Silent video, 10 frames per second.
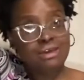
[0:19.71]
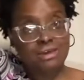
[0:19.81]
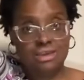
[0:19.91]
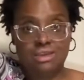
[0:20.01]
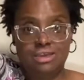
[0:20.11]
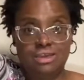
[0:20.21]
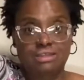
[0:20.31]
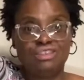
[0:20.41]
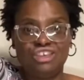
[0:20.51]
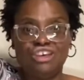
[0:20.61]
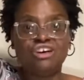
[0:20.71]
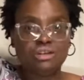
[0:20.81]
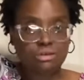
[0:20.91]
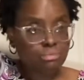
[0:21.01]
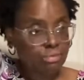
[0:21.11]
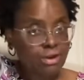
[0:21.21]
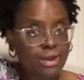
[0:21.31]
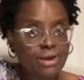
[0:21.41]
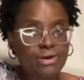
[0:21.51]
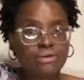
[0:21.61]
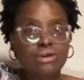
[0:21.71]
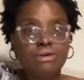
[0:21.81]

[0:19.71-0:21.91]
in the color brown.